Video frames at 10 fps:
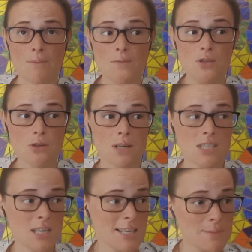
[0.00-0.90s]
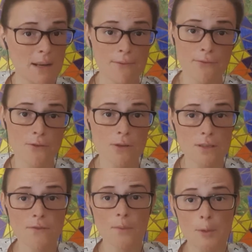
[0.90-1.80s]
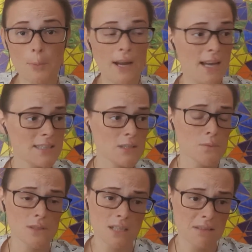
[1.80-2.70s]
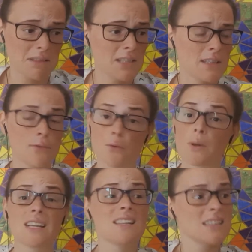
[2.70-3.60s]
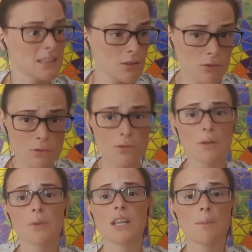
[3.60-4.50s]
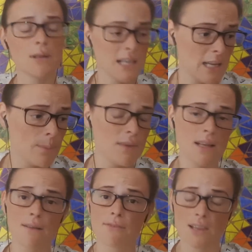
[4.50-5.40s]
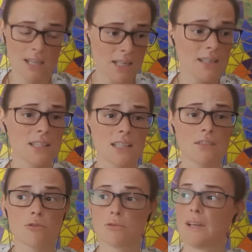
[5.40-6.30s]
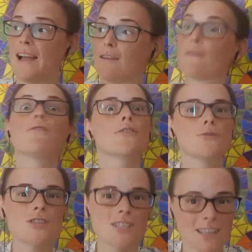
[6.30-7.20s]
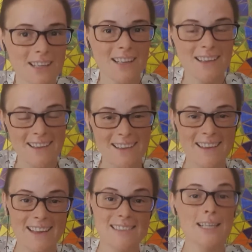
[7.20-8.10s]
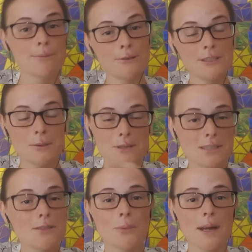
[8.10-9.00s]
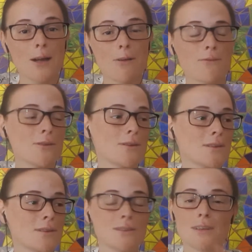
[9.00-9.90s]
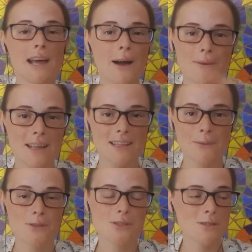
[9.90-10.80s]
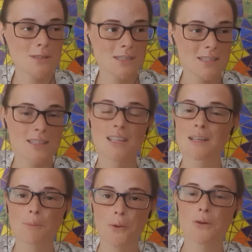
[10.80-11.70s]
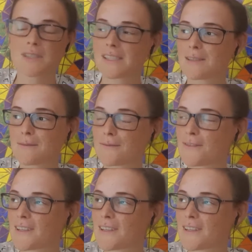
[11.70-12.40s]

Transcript: So I changed my focus from the past and what I did and for what I didn't do and what I blamed and I felt guilty, to like the future. At that point I wasn't aware of the now yet. I was just process of.